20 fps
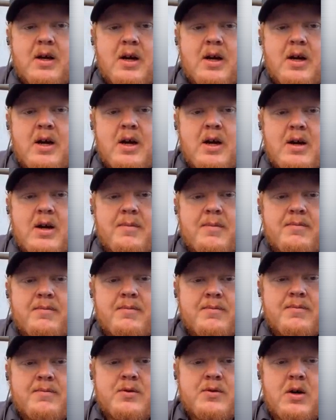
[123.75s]
Um,
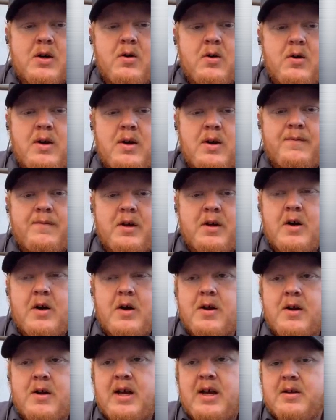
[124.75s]
so if you
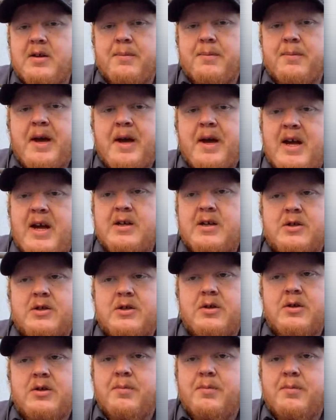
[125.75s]
go to either page,